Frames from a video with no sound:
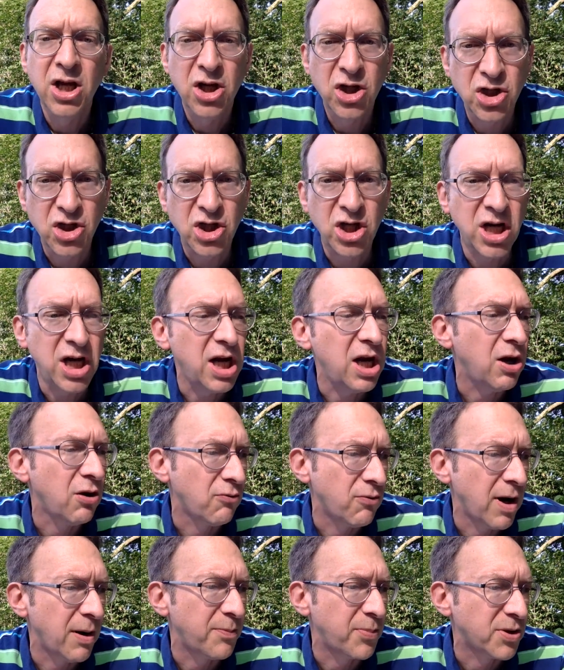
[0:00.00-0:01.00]
she
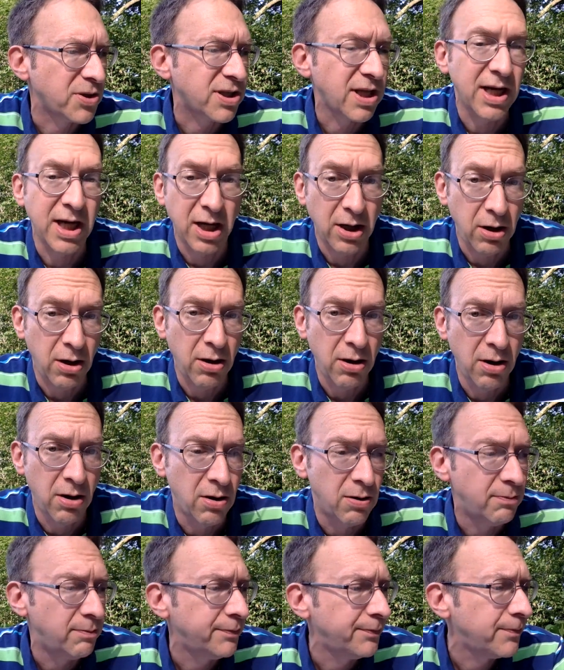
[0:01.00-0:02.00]
represented
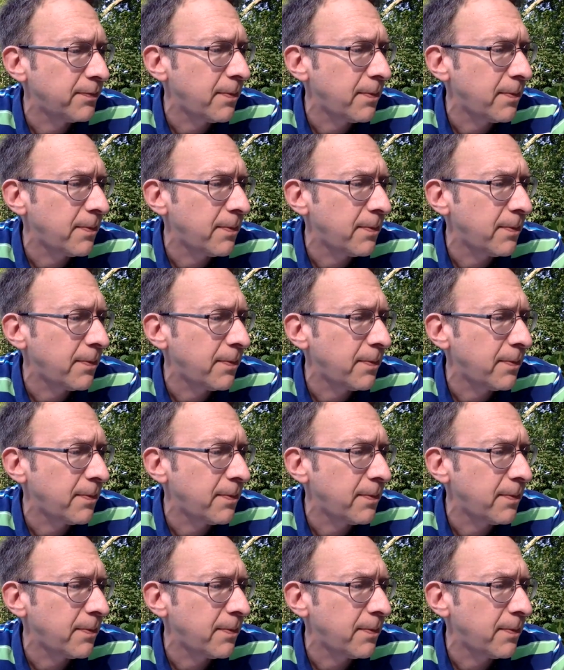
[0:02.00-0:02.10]
home.